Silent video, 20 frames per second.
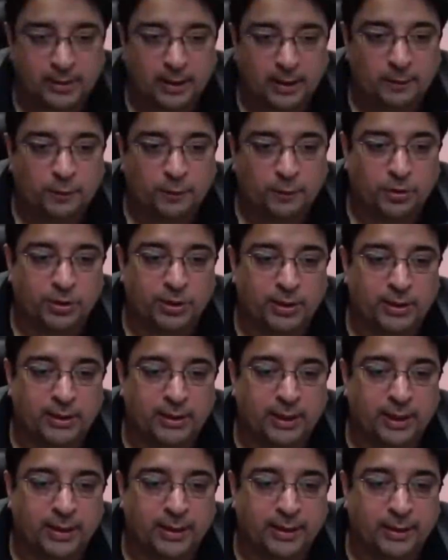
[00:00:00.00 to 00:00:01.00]

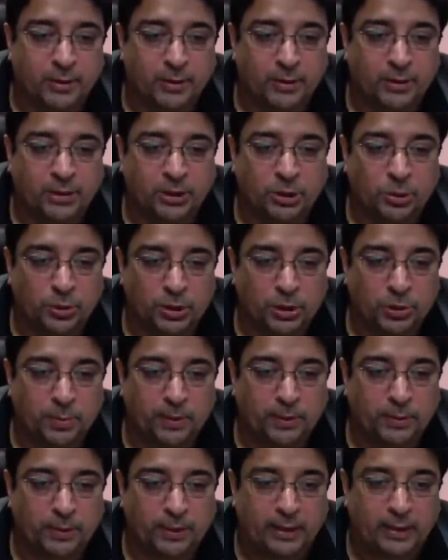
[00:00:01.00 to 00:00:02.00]
Unfortunately, I cannot switch
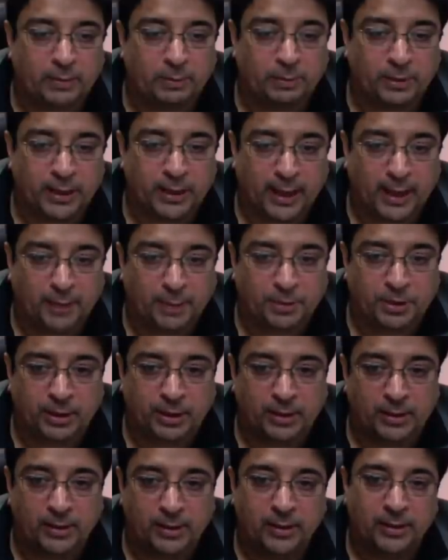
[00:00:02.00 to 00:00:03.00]
between tabs
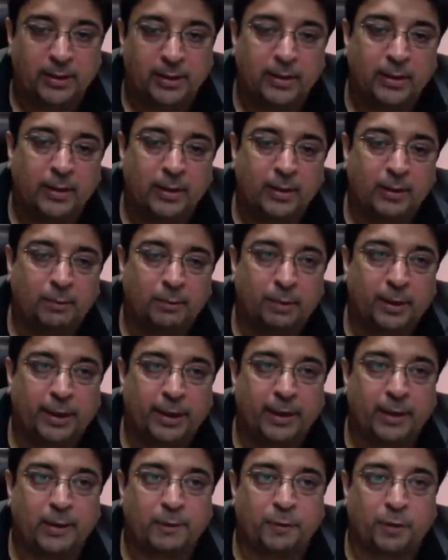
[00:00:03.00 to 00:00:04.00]
here.
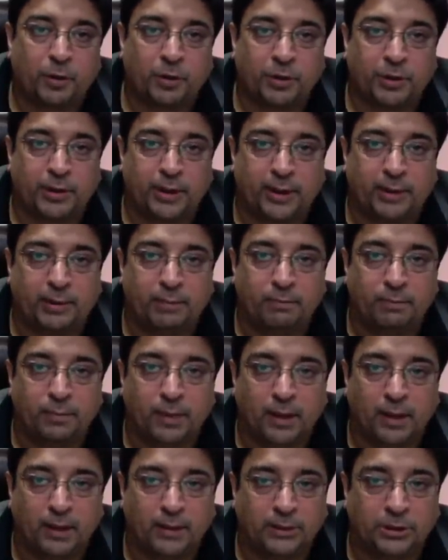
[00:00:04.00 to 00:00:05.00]
Pretty unfortunate.
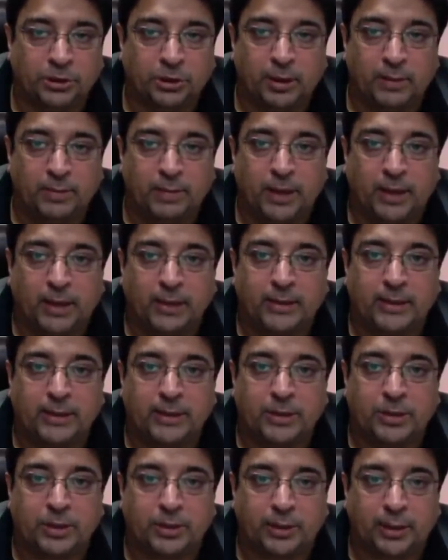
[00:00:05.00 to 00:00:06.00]
StreamYard
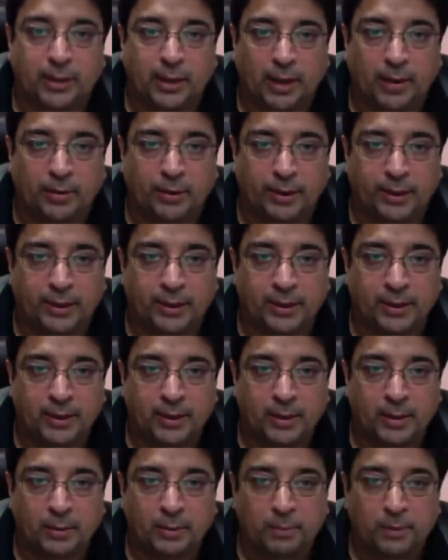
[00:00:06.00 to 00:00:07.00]
does not allow it,
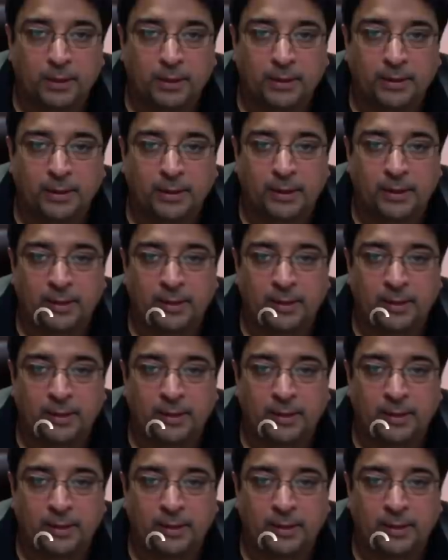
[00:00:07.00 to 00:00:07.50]
but